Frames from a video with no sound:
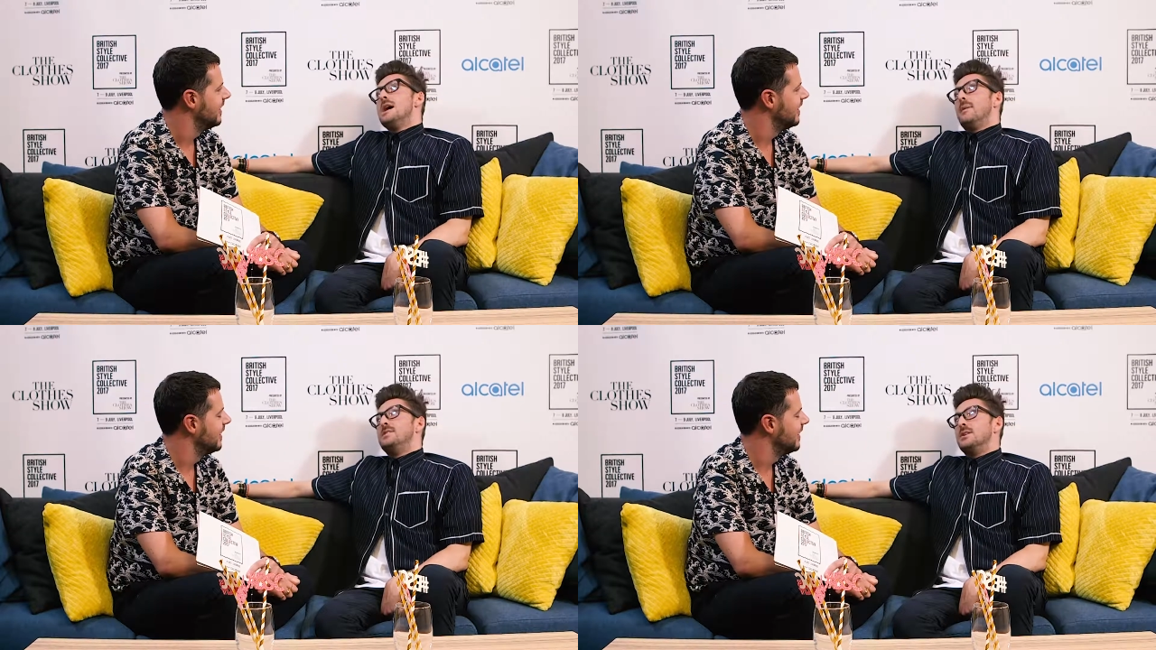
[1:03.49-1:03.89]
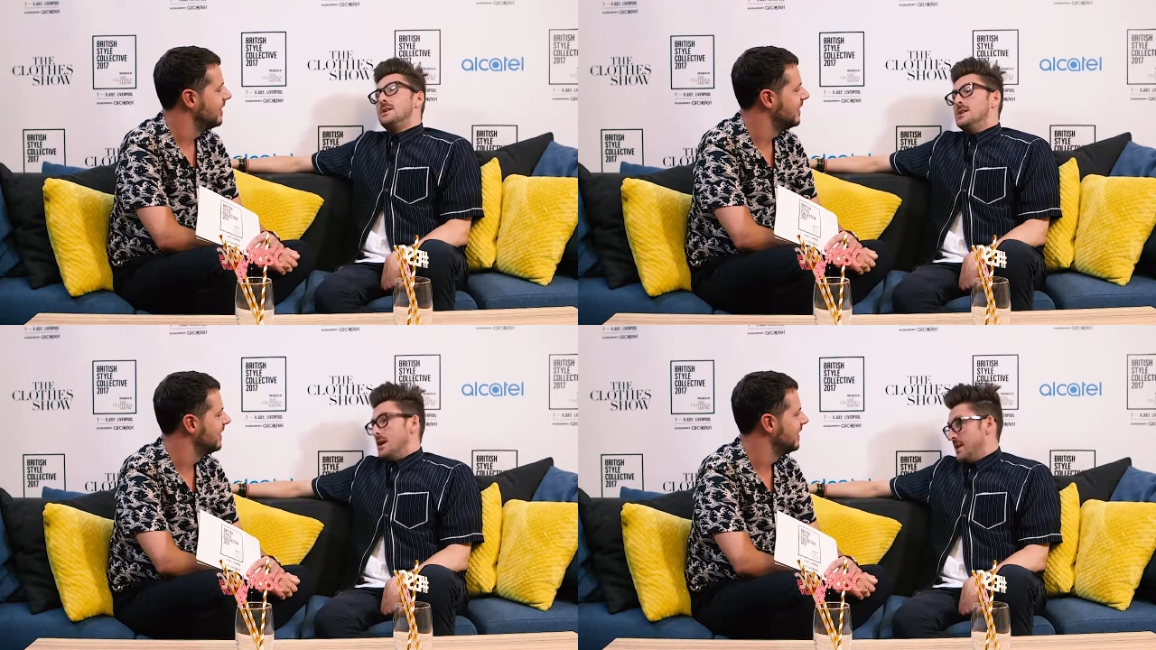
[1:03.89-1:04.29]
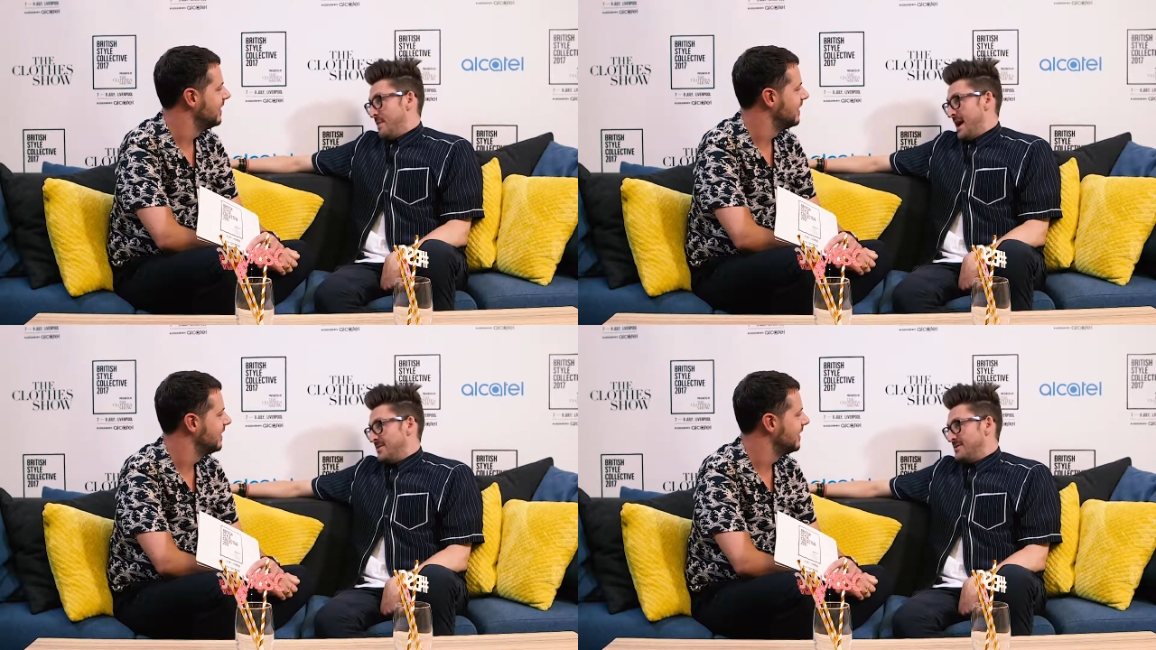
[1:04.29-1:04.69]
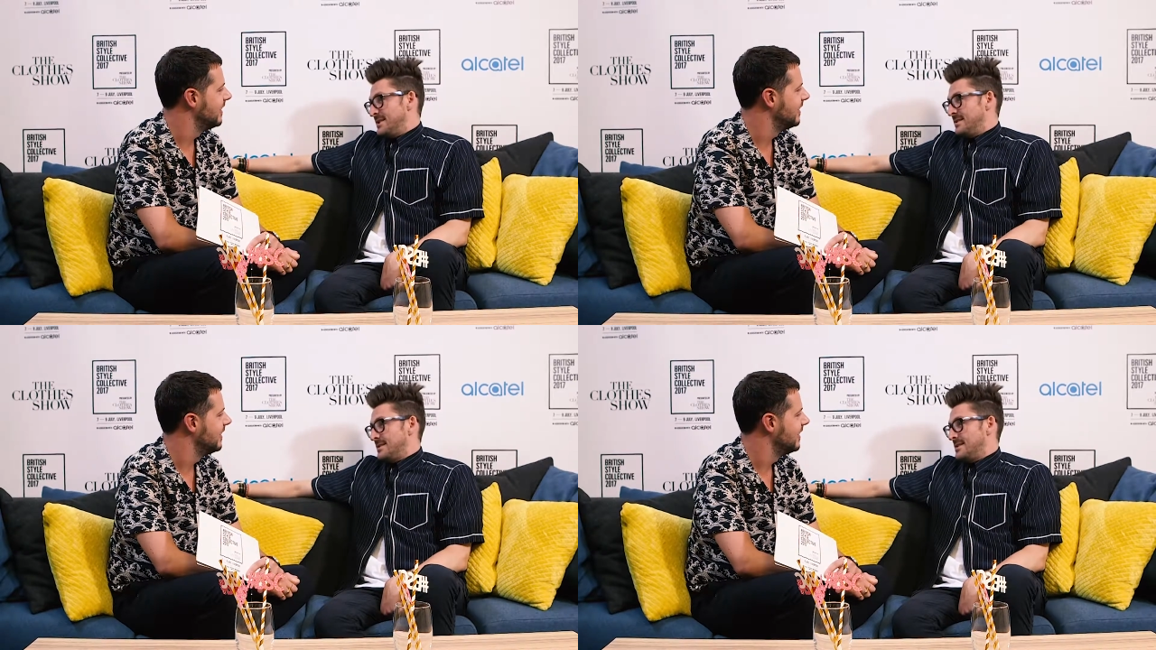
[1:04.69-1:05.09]
Speaker 1: I'm doing another panel
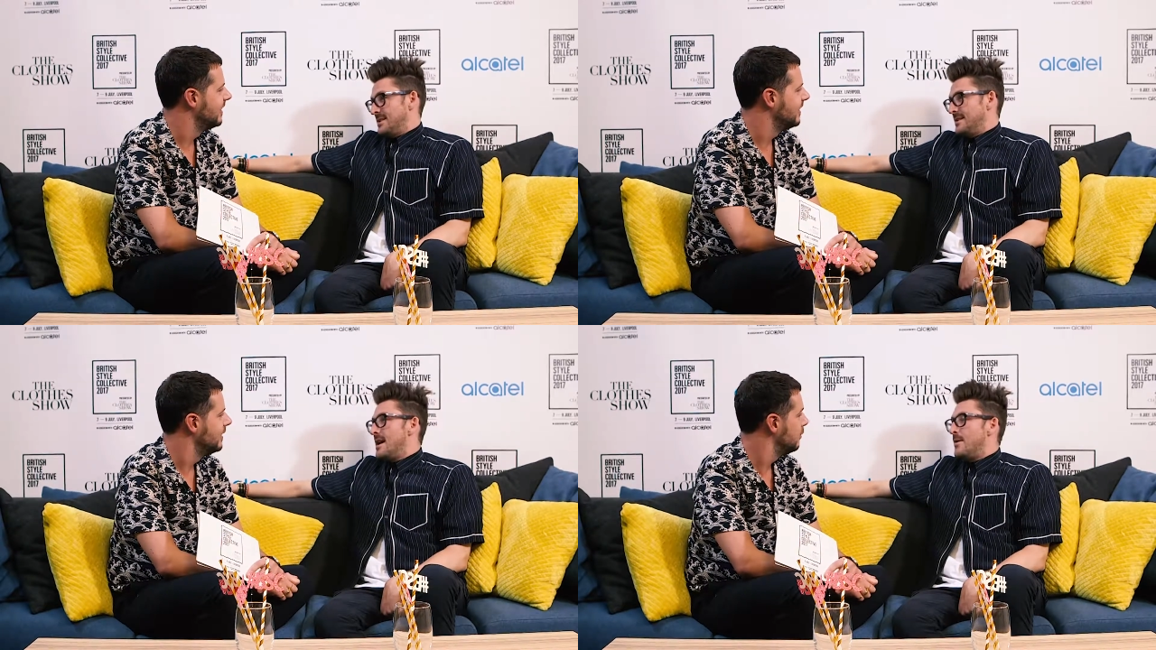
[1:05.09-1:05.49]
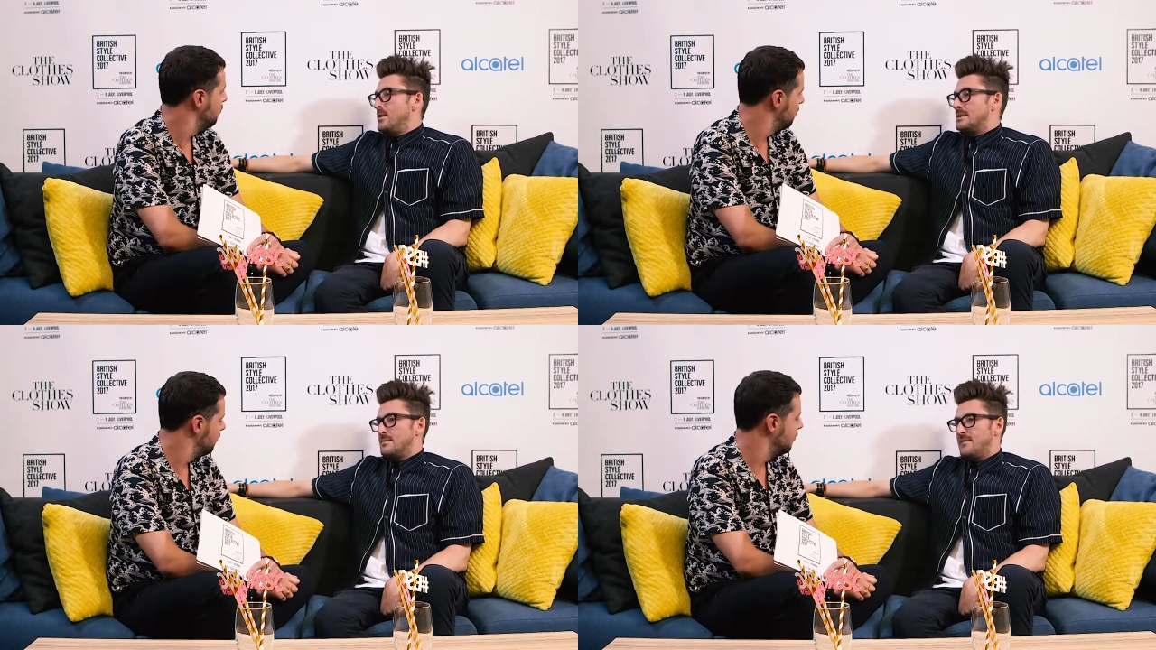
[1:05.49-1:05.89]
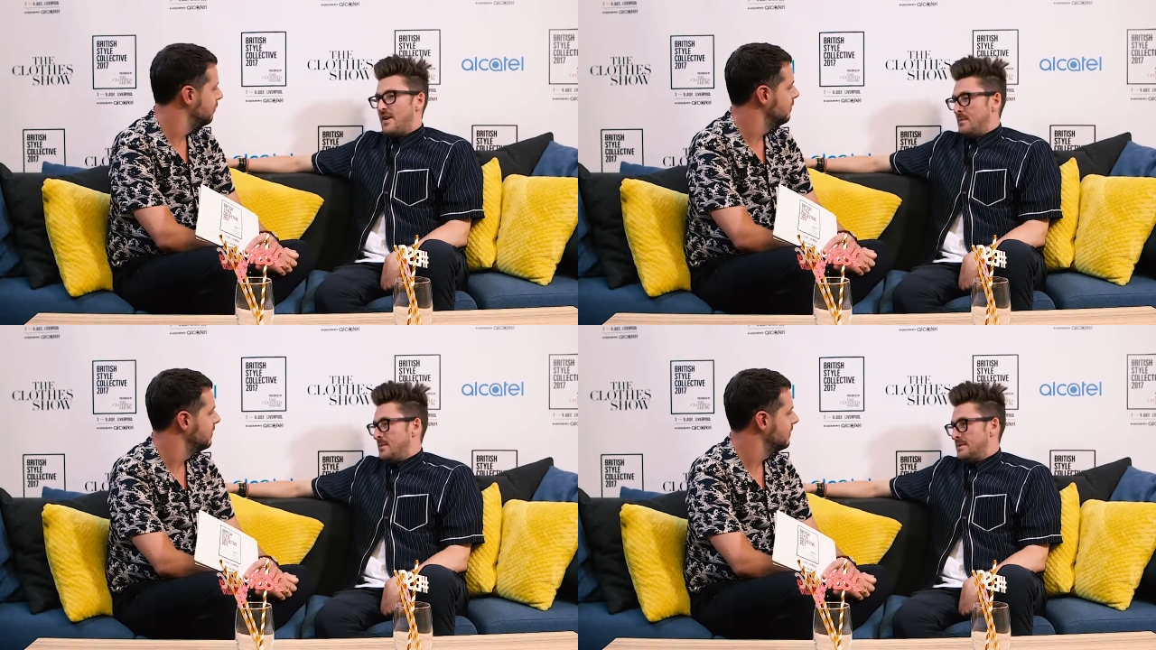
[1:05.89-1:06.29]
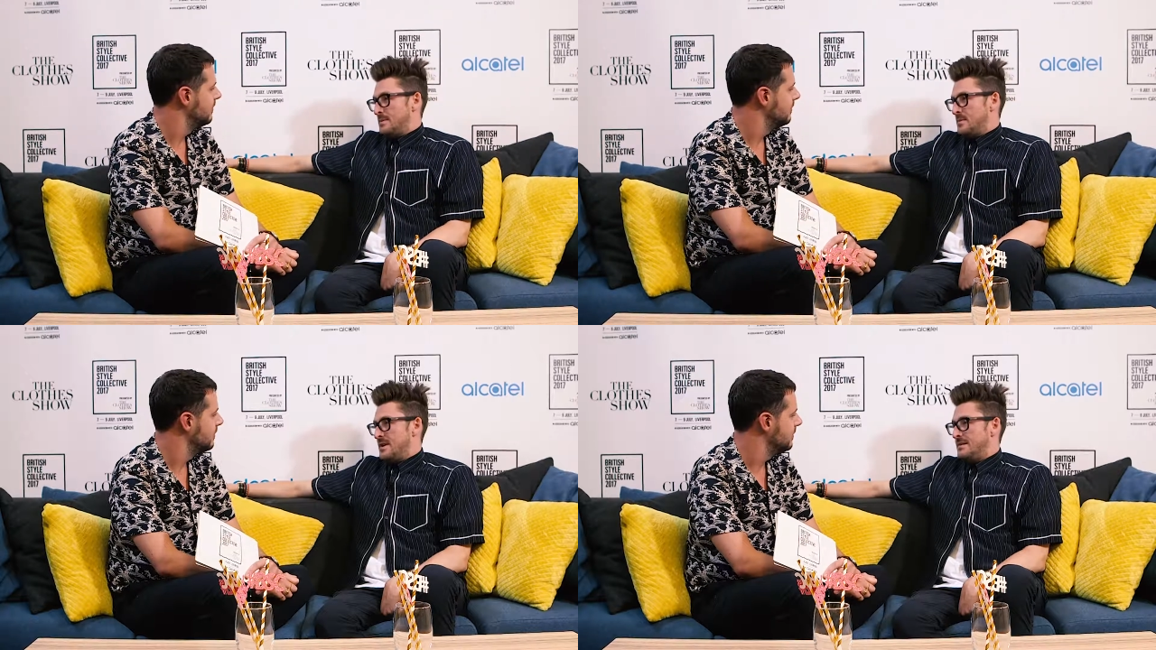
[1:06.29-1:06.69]
discussion with some fabulous
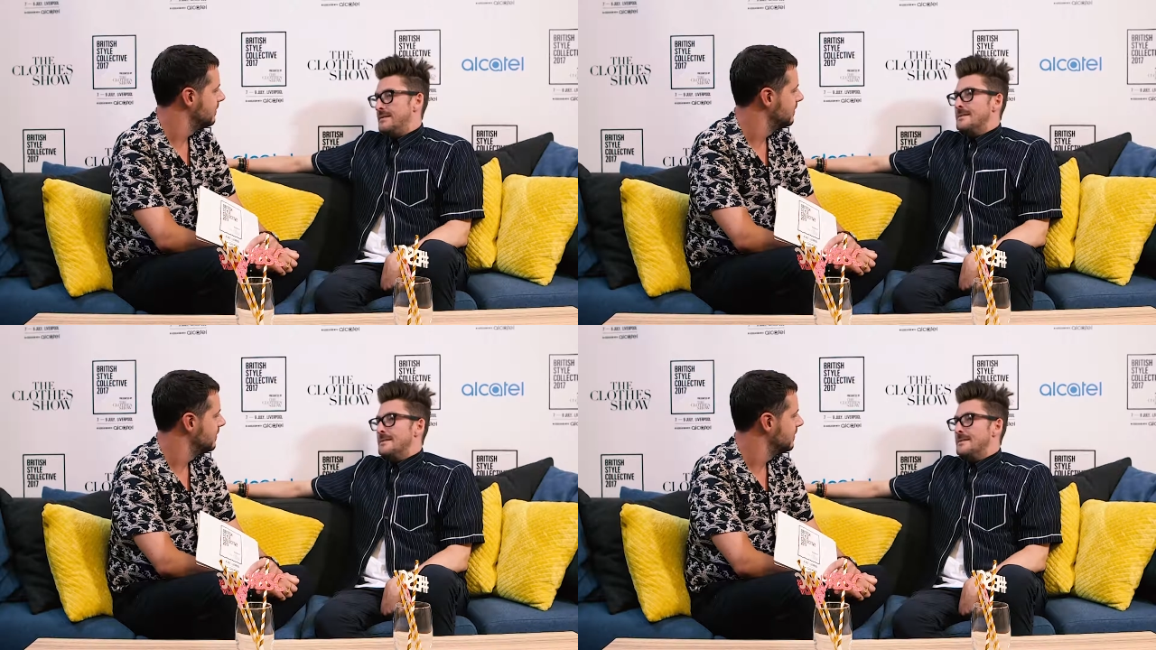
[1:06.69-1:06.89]
women.